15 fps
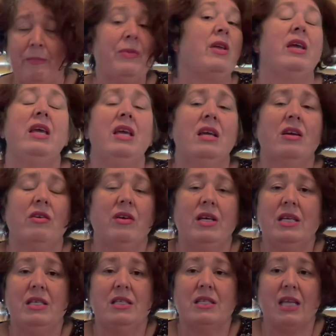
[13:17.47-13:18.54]
Here
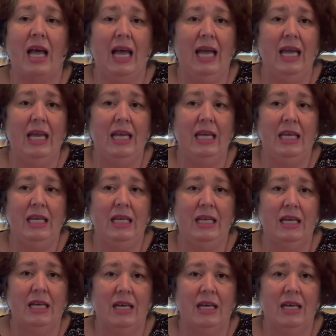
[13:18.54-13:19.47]
is a